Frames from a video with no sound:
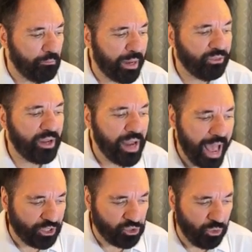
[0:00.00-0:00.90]
but the
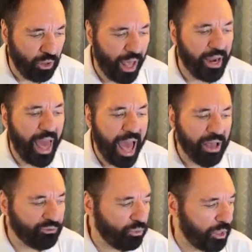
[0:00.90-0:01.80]
natural, and
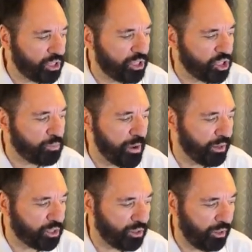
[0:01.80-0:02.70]
afterwards the
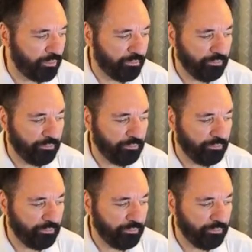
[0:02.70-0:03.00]
spiritual.